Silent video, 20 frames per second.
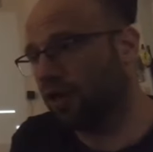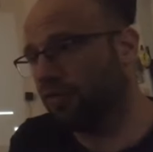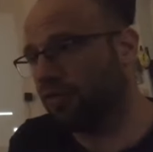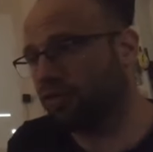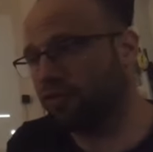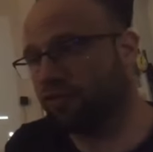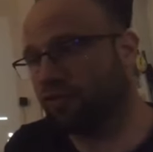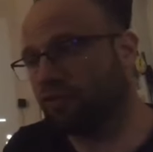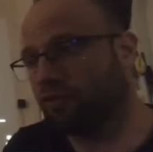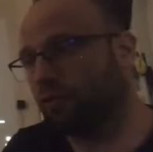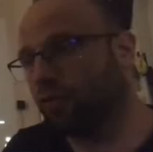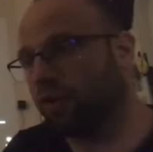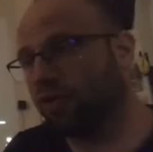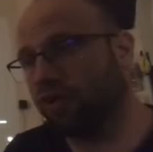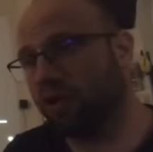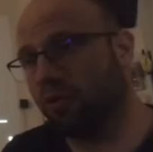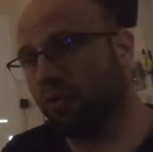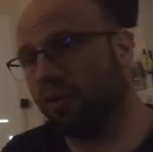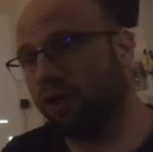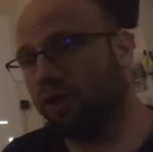This is where
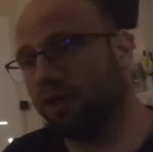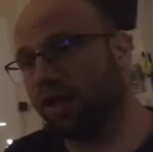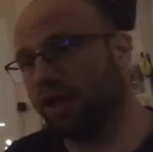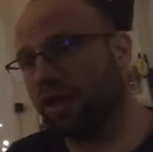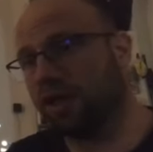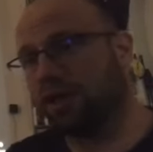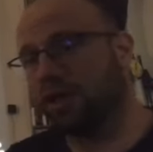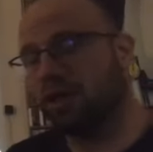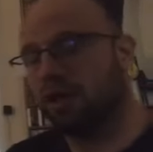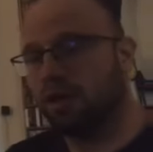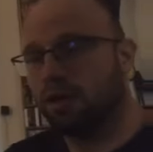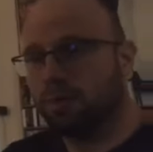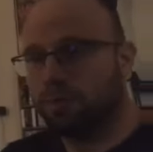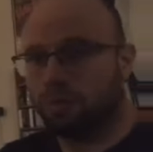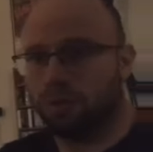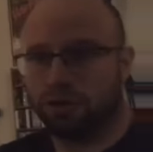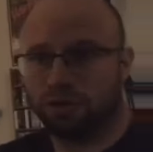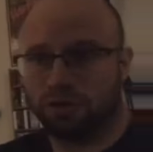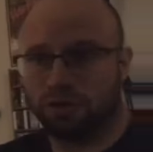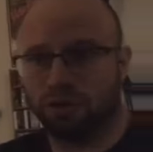they really
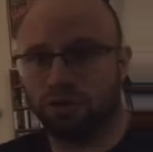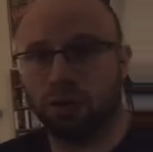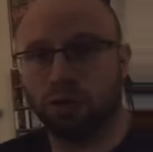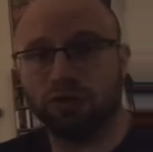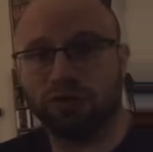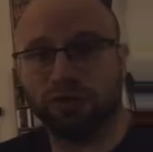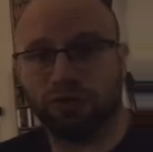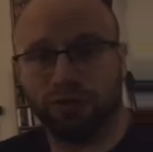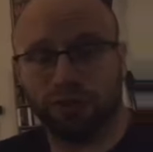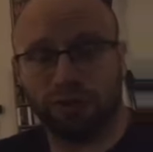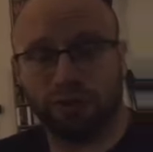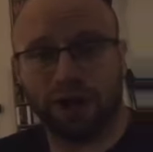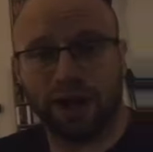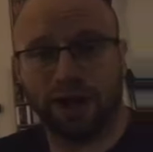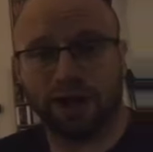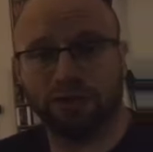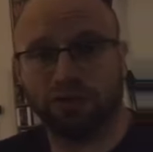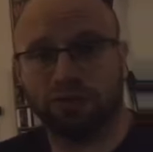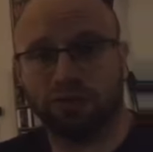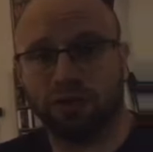put their nose to the
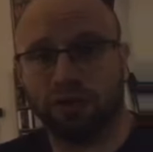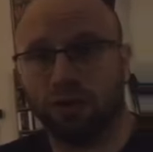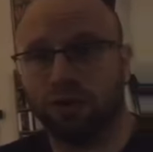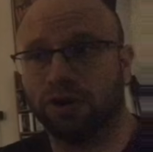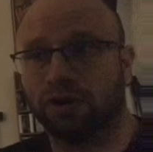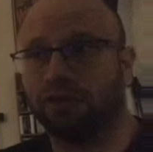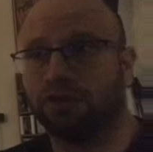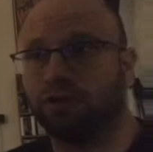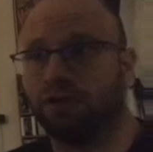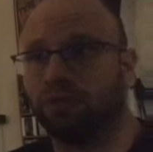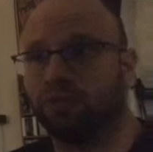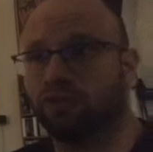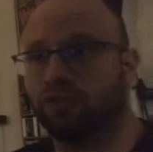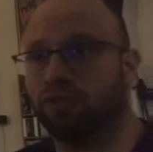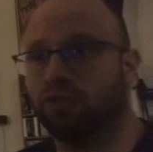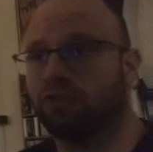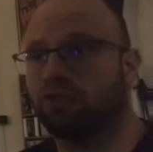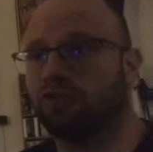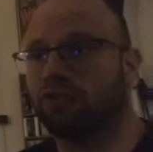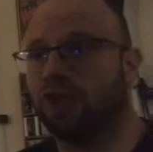grindstone in terms
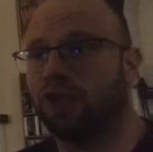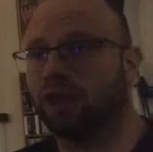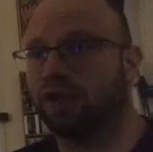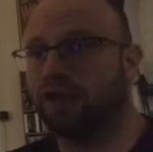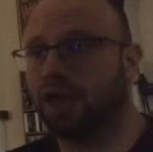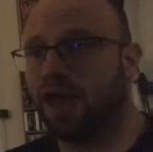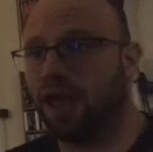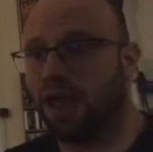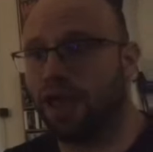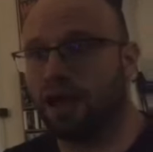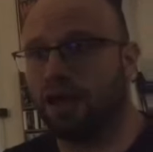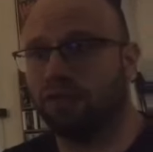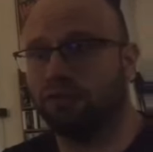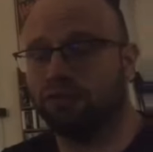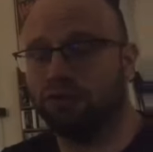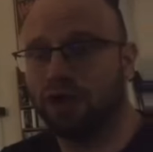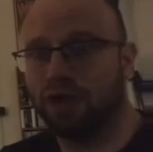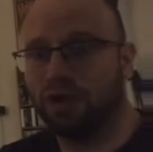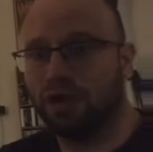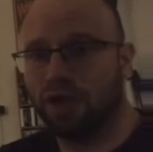of trying to have